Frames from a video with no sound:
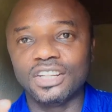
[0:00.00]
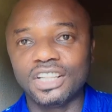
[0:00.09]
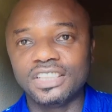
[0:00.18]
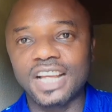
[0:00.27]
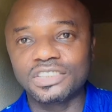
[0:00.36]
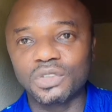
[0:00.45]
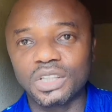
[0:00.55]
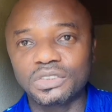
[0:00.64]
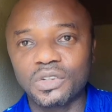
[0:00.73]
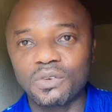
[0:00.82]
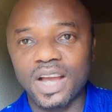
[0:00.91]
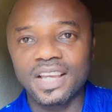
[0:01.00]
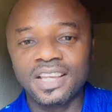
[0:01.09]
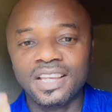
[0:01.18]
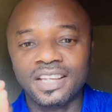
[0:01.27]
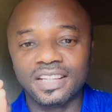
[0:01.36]
that's also why
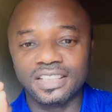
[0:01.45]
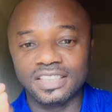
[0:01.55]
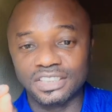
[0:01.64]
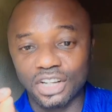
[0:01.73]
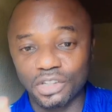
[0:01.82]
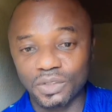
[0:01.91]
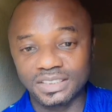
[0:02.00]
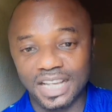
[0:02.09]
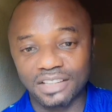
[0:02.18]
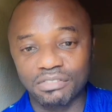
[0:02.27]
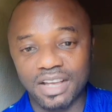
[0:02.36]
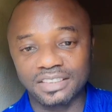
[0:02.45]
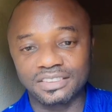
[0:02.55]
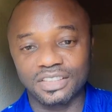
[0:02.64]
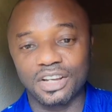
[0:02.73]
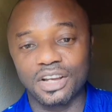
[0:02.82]
it's always
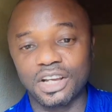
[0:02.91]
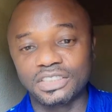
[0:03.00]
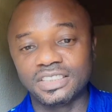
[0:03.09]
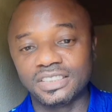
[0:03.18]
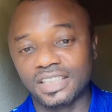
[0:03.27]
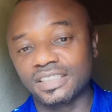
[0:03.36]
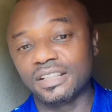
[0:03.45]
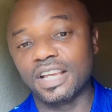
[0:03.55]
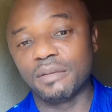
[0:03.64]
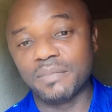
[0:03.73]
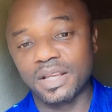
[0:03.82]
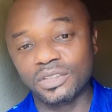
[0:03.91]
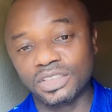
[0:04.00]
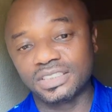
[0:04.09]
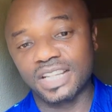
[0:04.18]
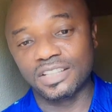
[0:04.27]
advised, or all this
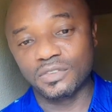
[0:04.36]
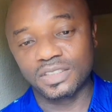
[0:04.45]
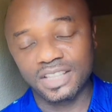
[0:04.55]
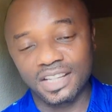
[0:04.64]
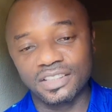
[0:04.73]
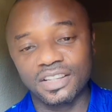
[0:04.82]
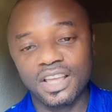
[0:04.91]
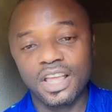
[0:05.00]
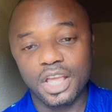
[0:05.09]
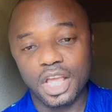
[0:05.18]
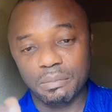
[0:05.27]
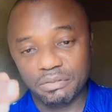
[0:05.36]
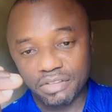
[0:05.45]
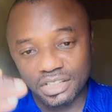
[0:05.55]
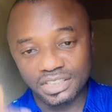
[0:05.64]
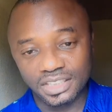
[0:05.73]
roadside will tell you,
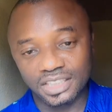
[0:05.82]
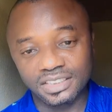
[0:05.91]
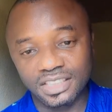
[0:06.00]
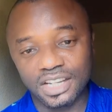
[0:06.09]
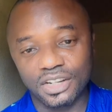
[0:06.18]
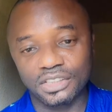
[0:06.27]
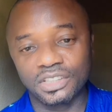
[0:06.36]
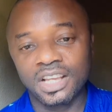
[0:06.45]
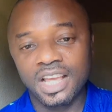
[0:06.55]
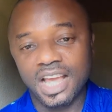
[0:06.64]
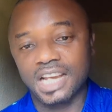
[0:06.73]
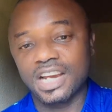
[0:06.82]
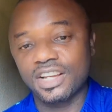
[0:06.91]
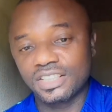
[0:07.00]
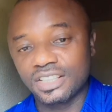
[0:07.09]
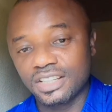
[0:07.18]
before you change gear oil, allow
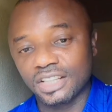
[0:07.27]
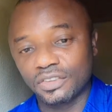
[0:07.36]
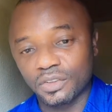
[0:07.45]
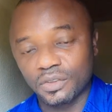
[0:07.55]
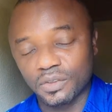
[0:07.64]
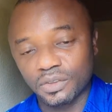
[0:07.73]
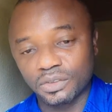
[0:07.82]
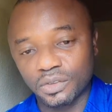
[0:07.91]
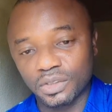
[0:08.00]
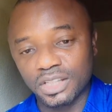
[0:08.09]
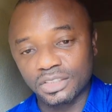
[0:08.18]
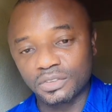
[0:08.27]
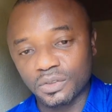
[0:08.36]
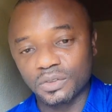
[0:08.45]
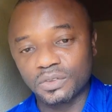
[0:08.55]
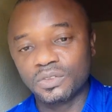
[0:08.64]
the gear to get
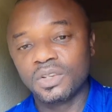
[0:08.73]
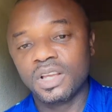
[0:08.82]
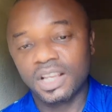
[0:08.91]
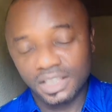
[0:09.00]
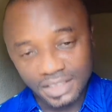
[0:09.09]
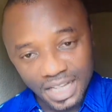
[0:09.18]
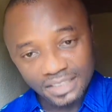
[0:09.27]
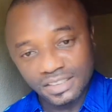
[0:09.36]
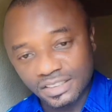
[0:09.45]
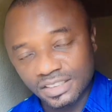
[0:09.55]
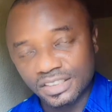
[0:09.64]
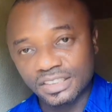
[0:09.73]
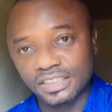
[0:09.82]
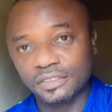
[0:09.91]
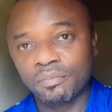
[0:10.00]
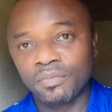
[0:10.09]
cooled. That is the
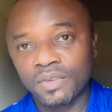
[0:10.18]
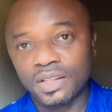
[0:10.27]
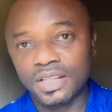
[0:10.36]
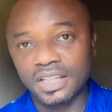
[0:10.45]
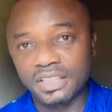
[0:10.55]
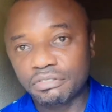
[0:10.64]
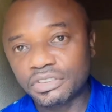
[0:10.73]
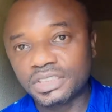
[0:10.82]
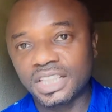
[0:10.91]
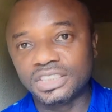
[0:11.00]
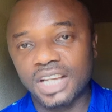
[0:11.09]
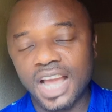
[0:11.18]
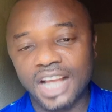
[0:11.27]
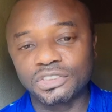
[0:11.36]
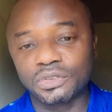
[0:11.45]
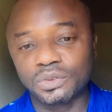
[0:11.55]
reason. Then if you change your
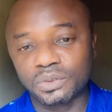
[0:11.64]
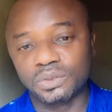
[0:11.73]
axle